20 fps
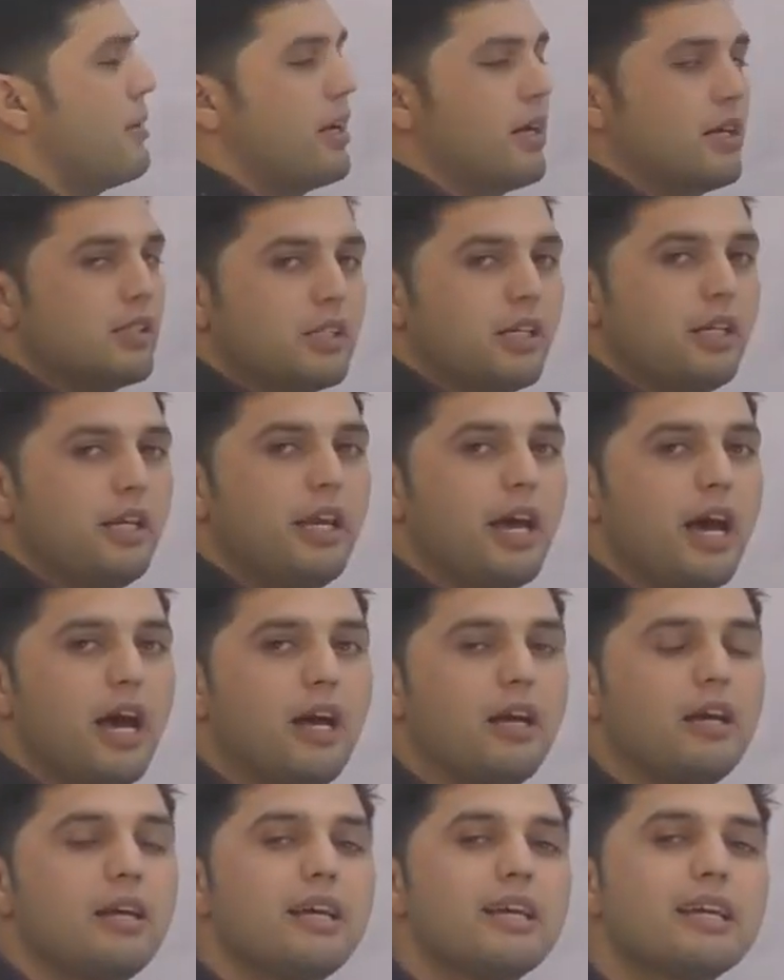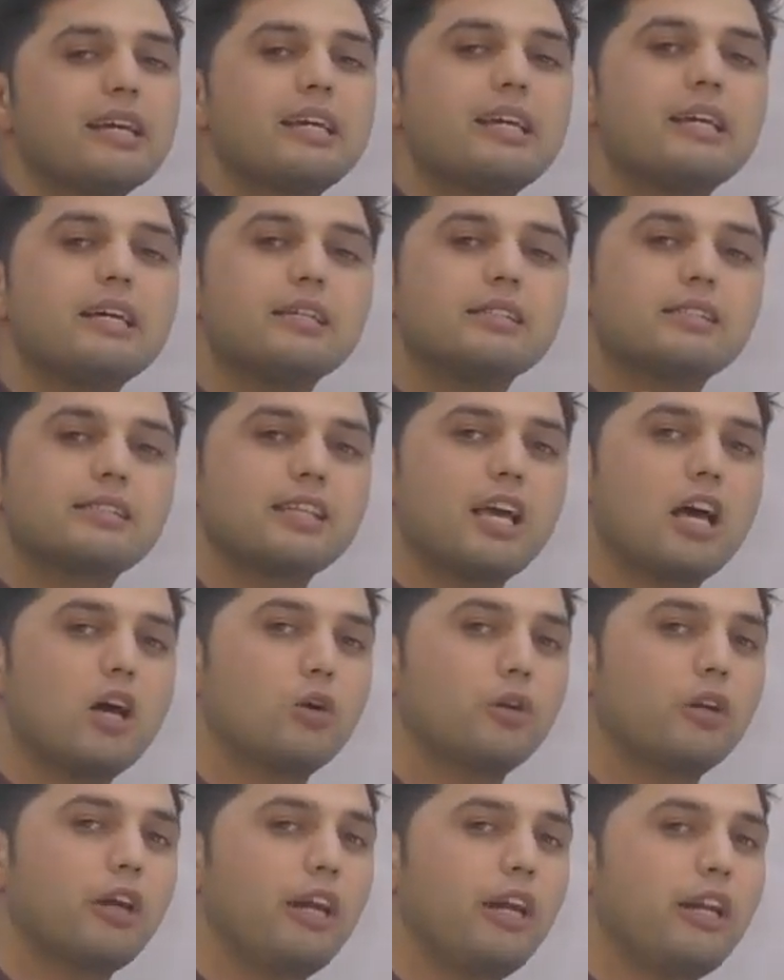Because here, k
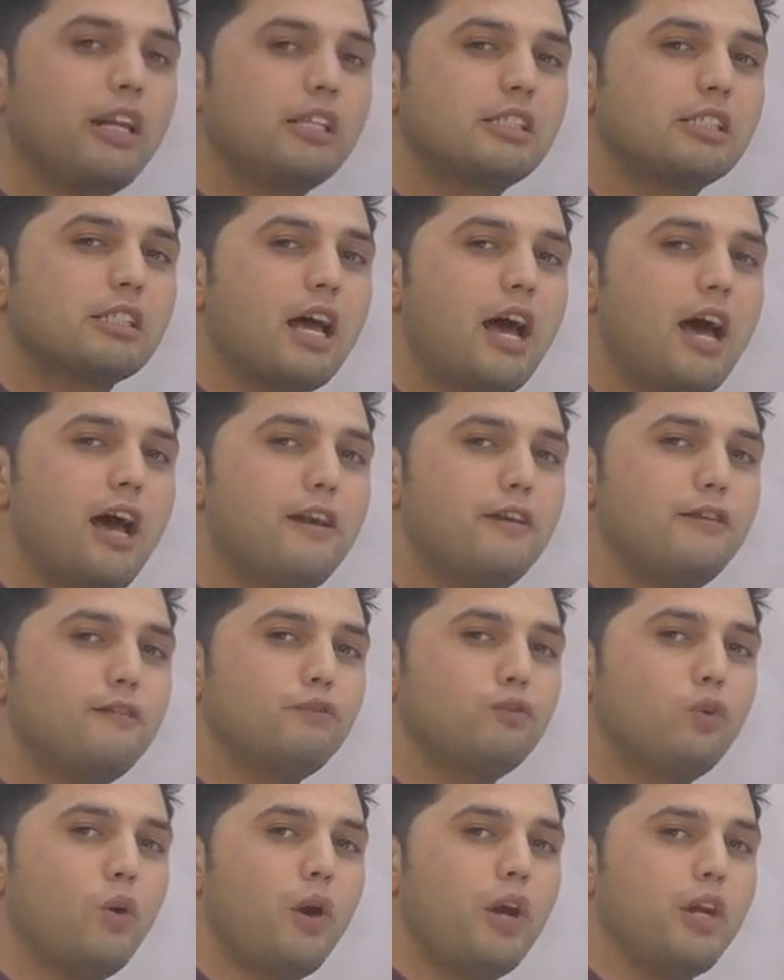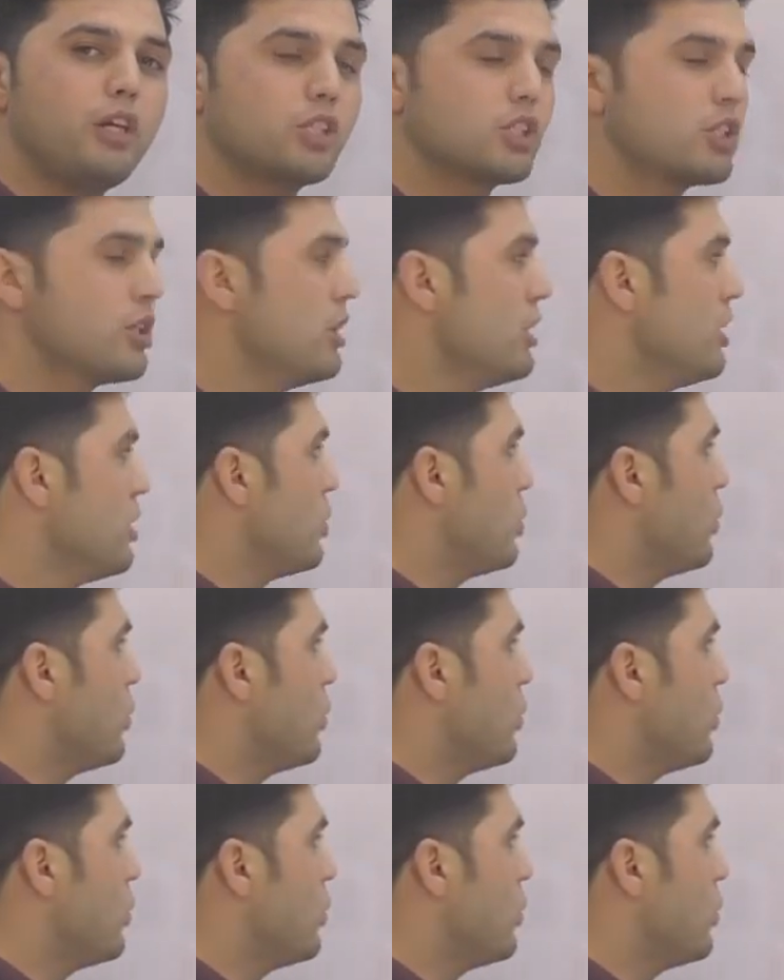sound, it is unvoiced.